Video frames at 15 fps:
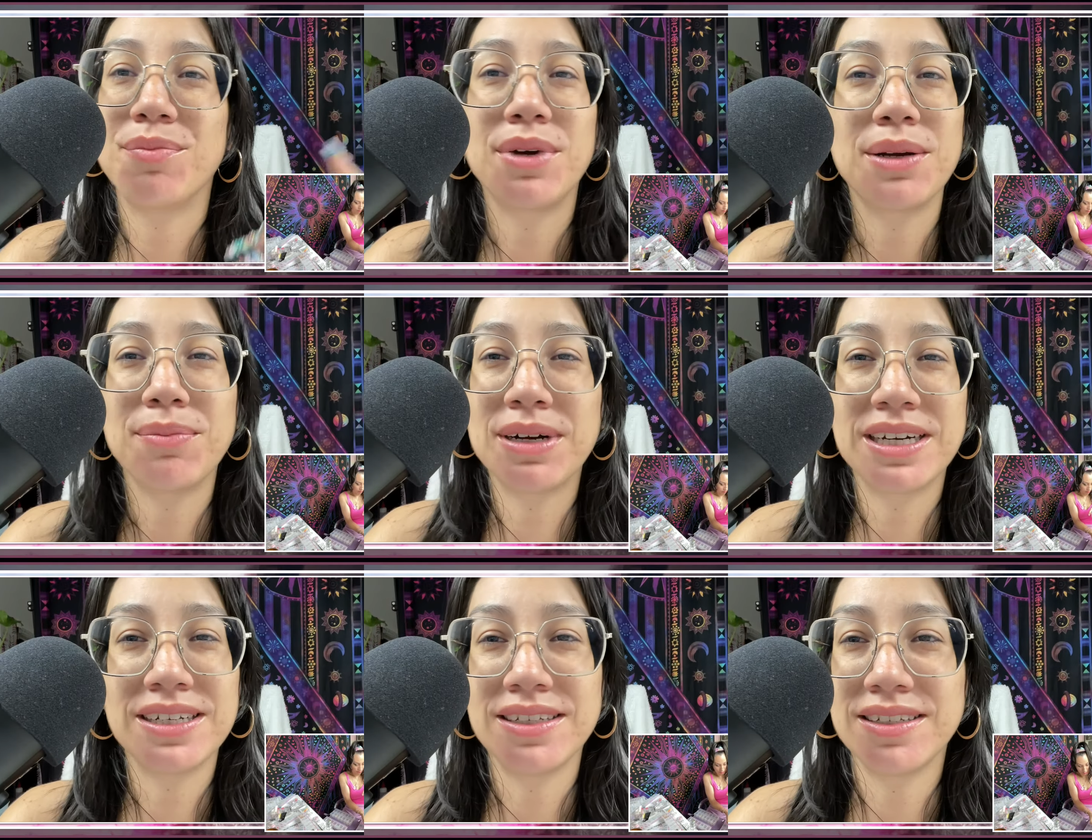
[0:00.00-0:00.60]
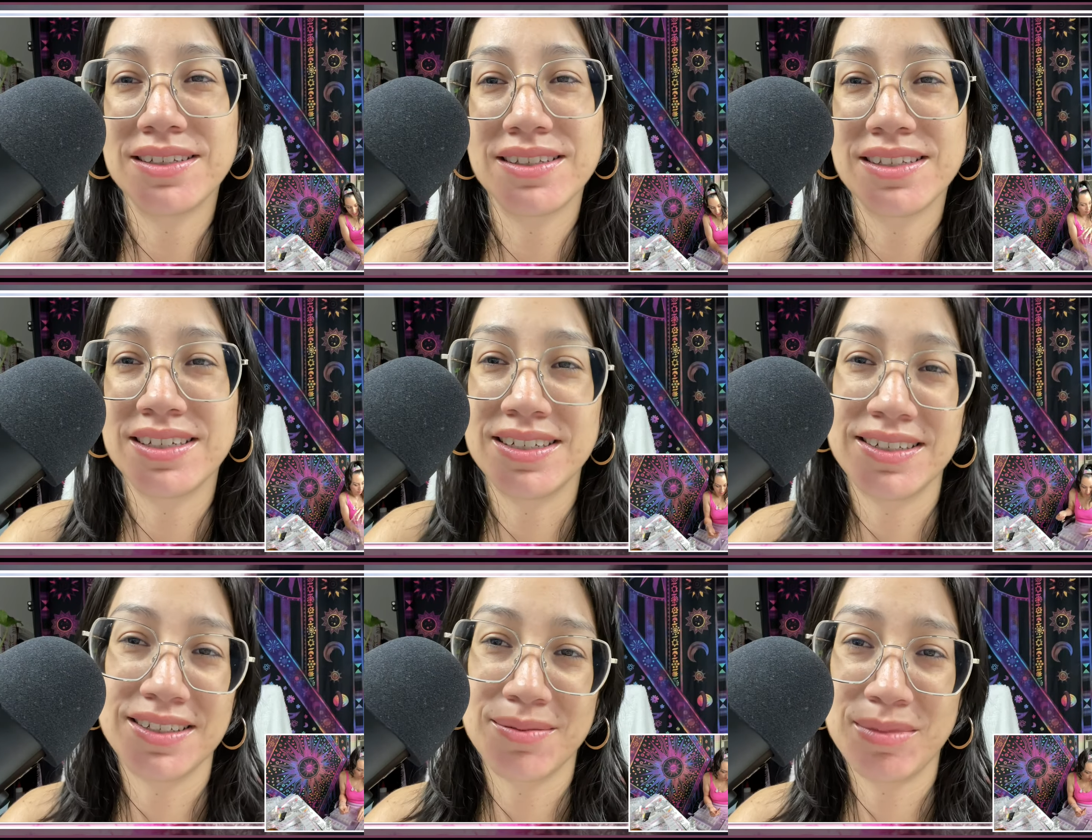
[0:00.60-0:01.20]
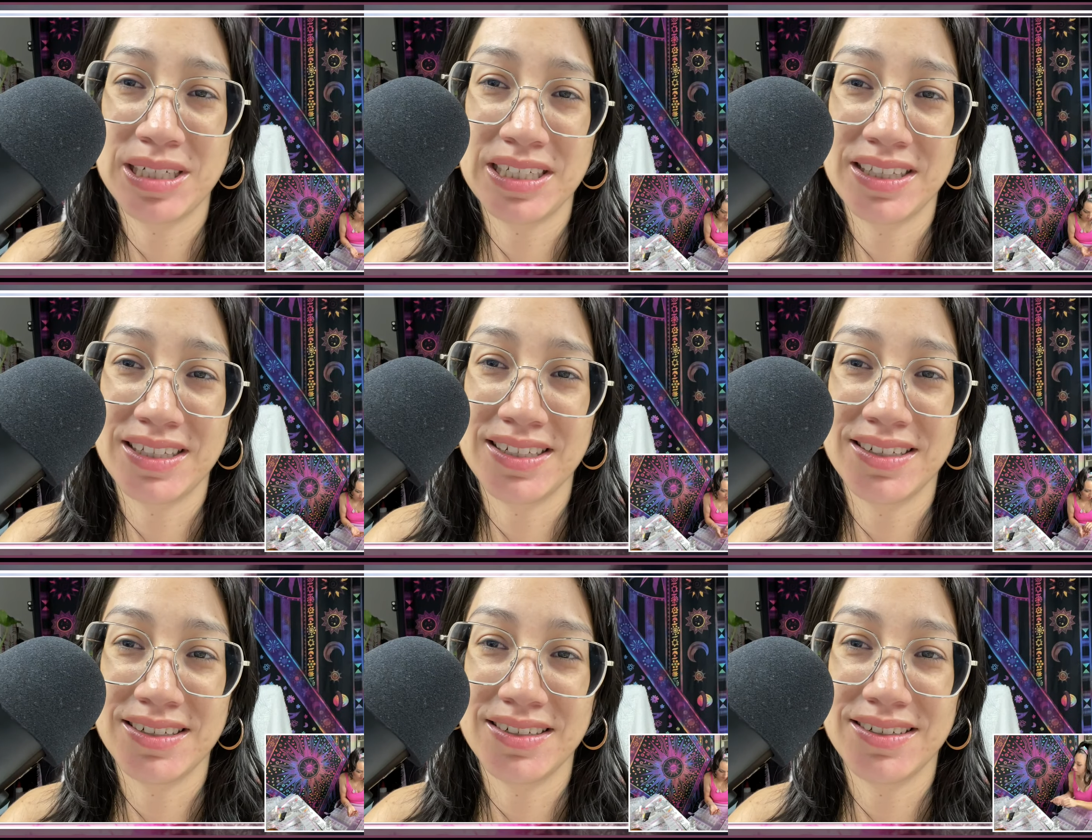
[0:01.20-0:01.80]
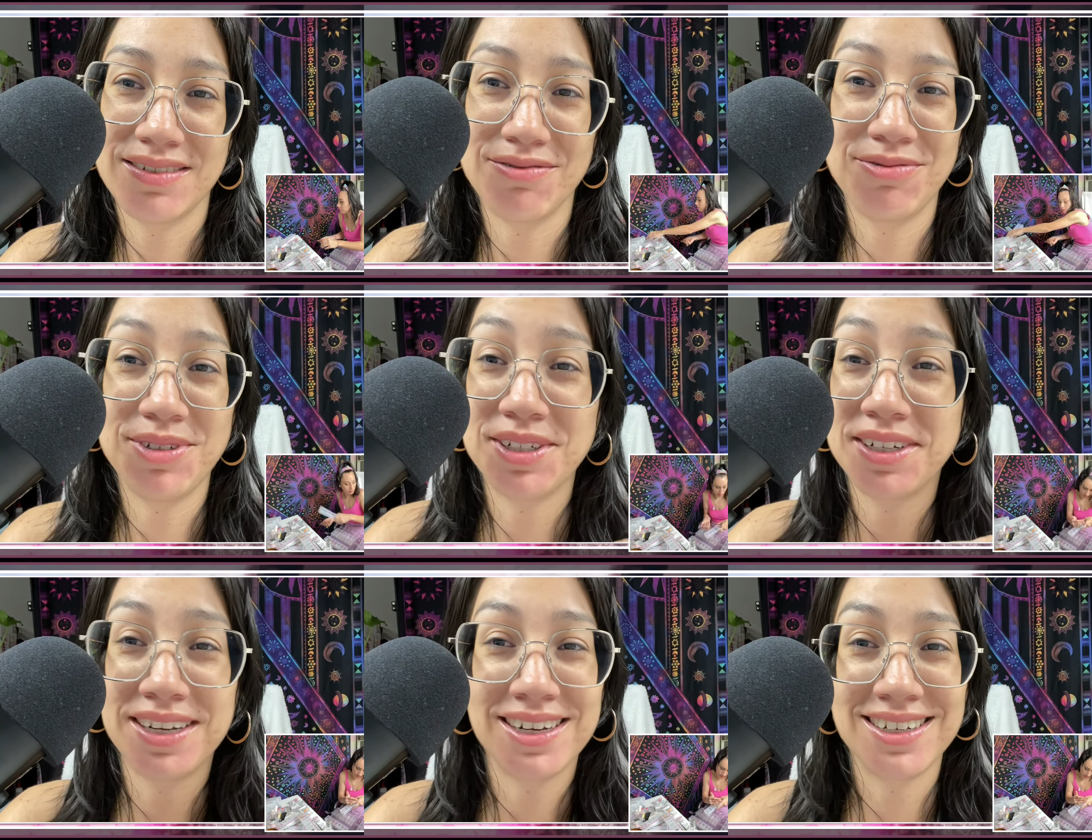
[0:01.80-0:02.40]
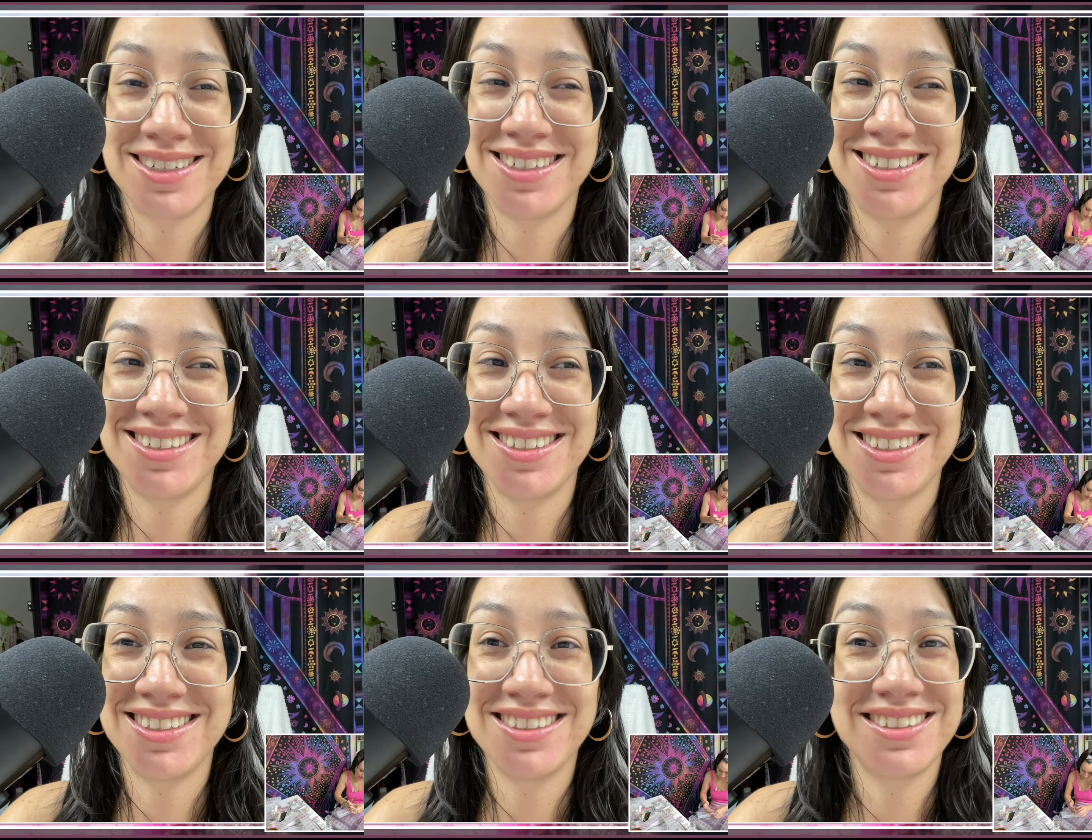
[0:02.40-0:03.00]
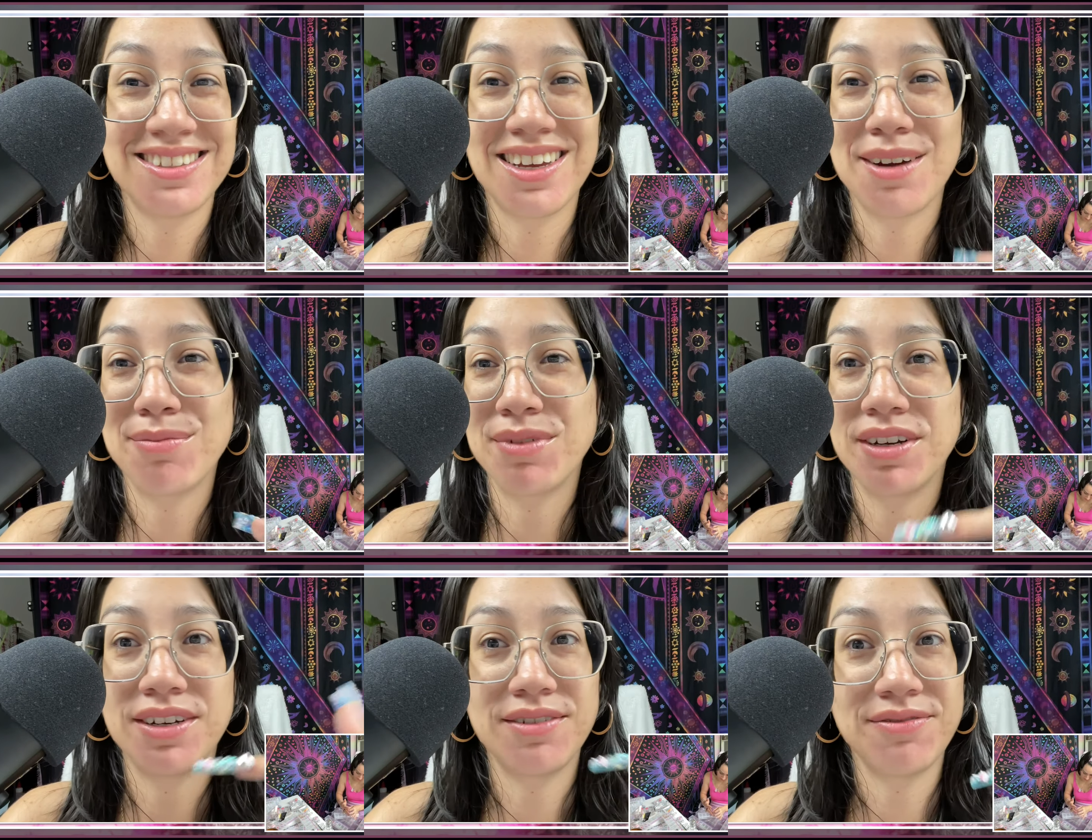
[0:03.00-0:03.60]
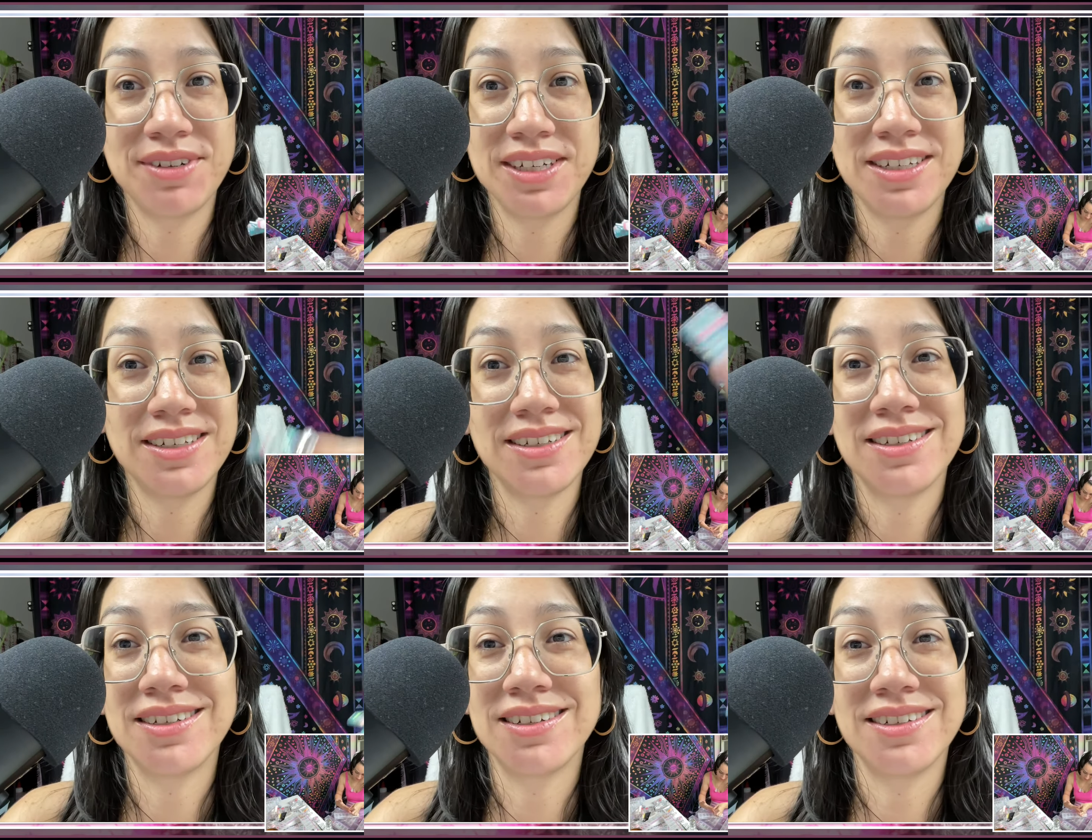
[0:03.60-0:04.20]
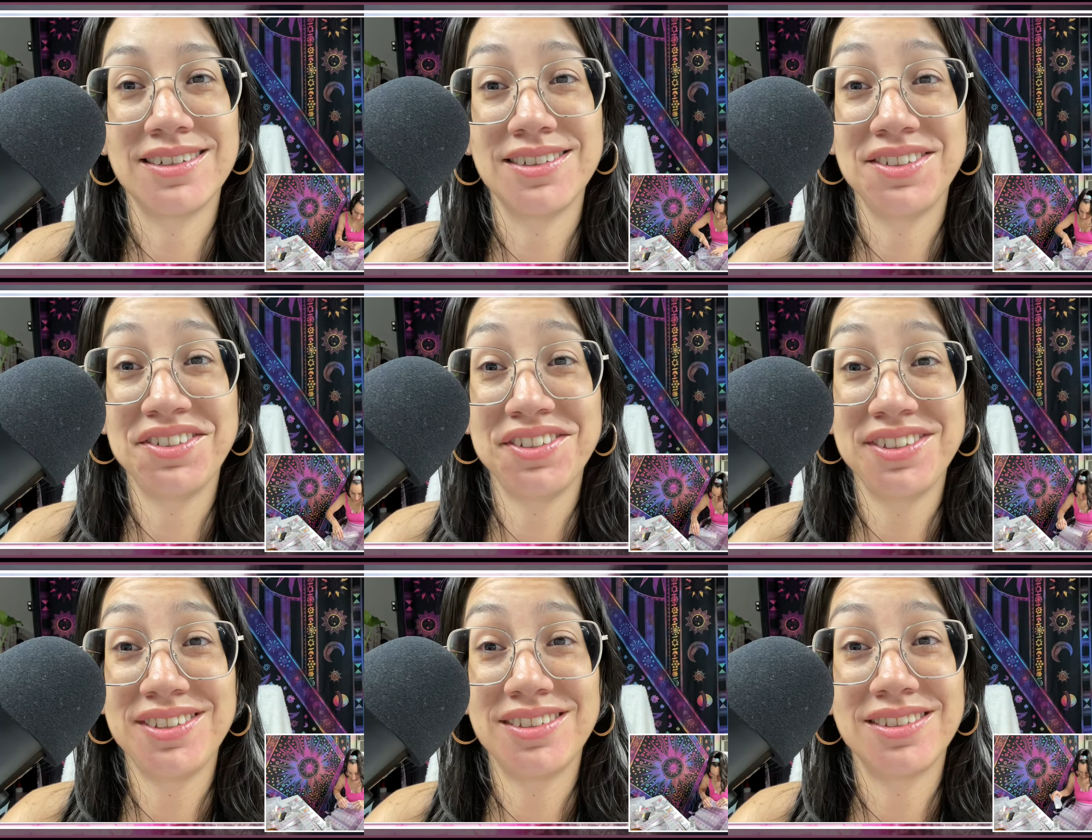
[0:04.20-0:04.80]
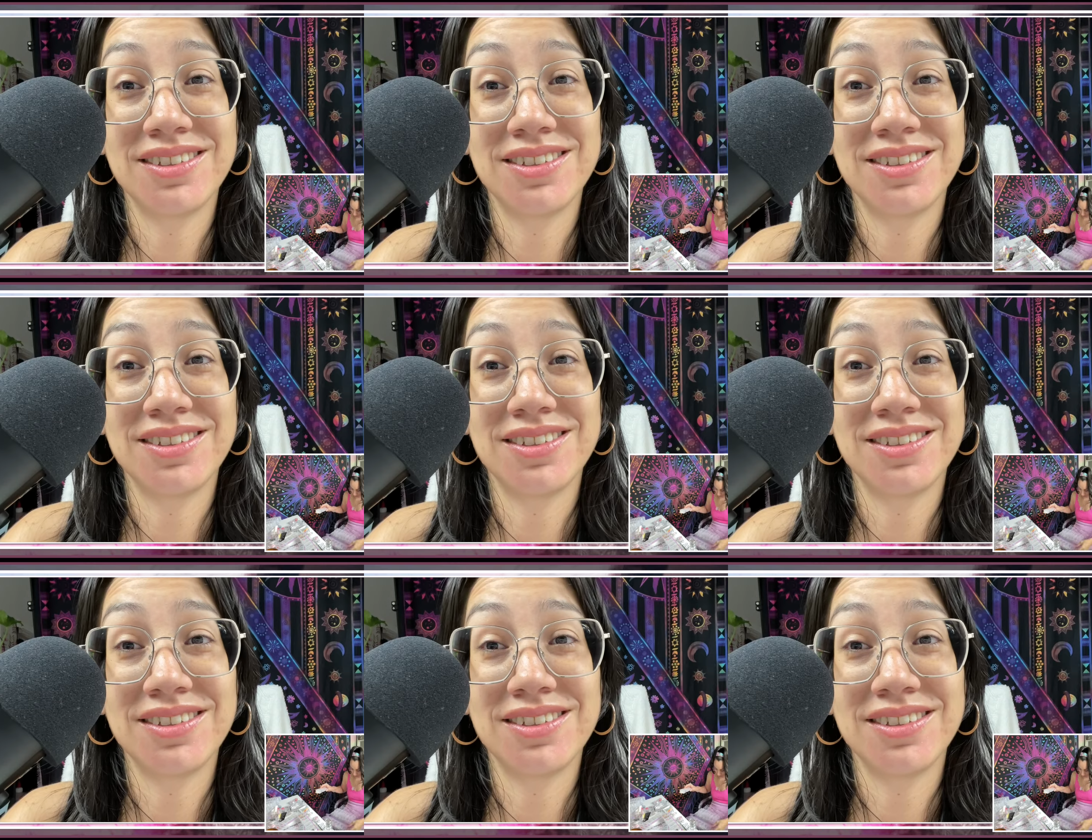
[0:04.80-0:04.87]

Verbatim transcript: my body is like, Samantha, we're not going to do this. I'm going to win and you're going to lose.